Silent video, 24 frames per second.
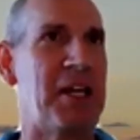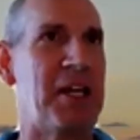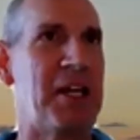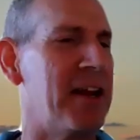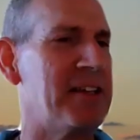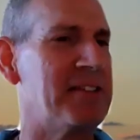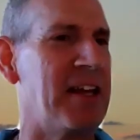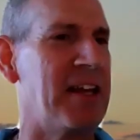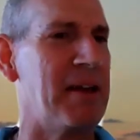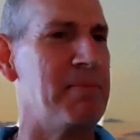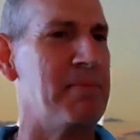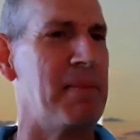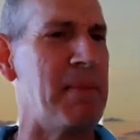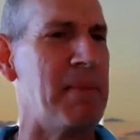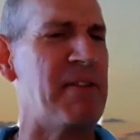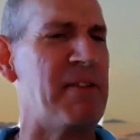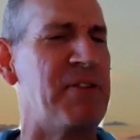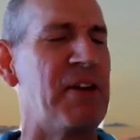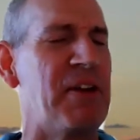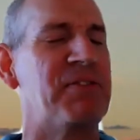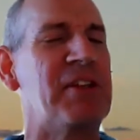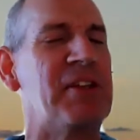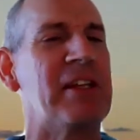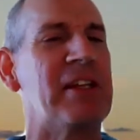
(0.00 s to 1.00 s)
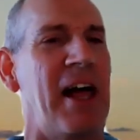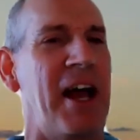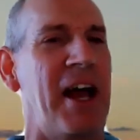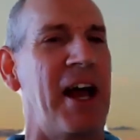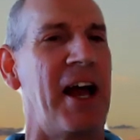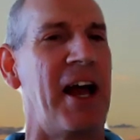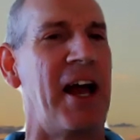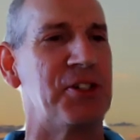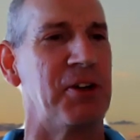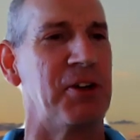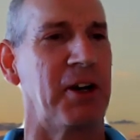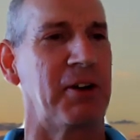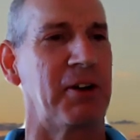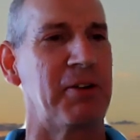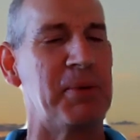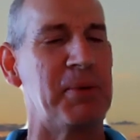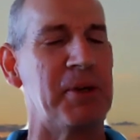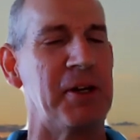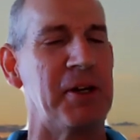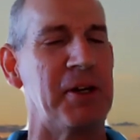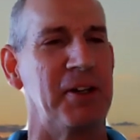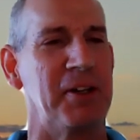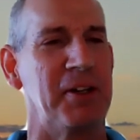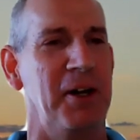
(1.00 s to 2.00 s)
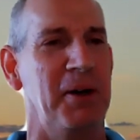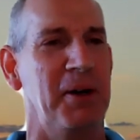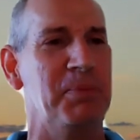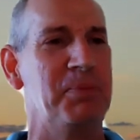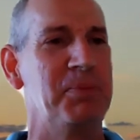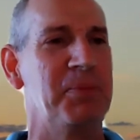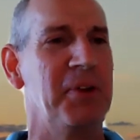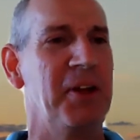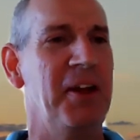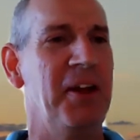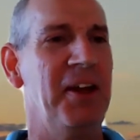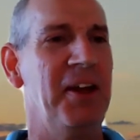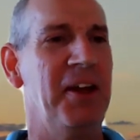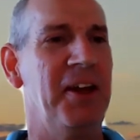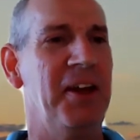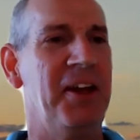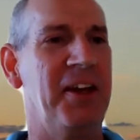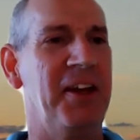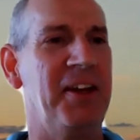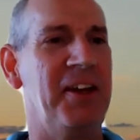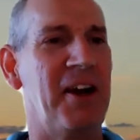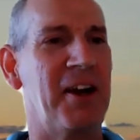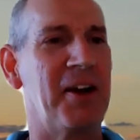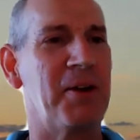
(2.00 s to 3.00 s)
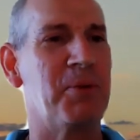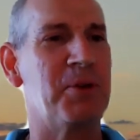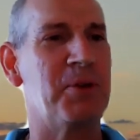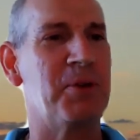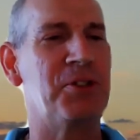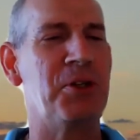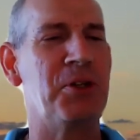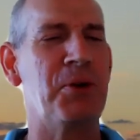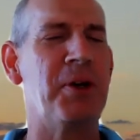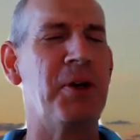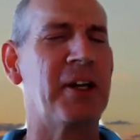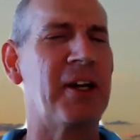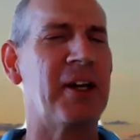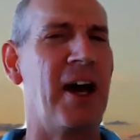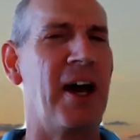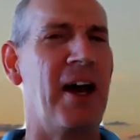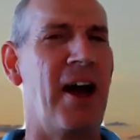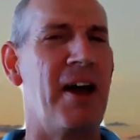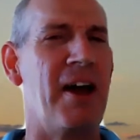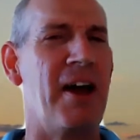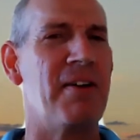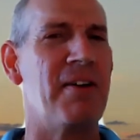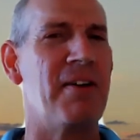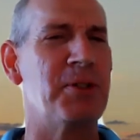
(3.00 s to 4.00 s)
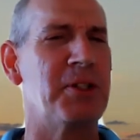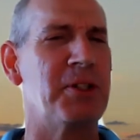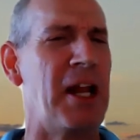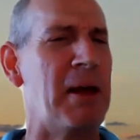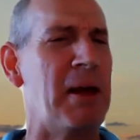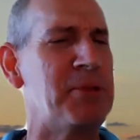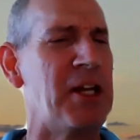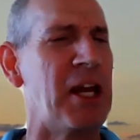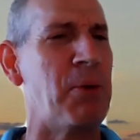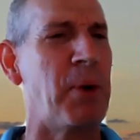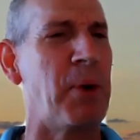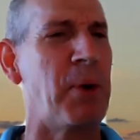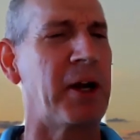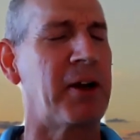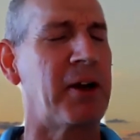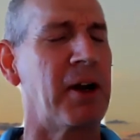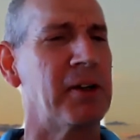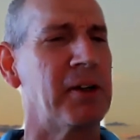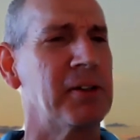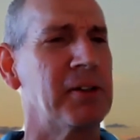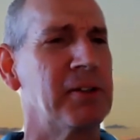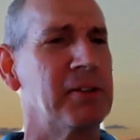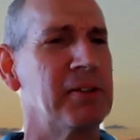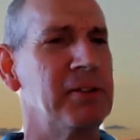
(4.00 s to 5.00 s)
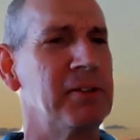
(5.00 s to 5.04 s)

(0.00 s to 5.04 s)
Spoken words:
Patty's Day, May 15th last year at Caribbean Club. And Harry was doing, was it MJ Wicker?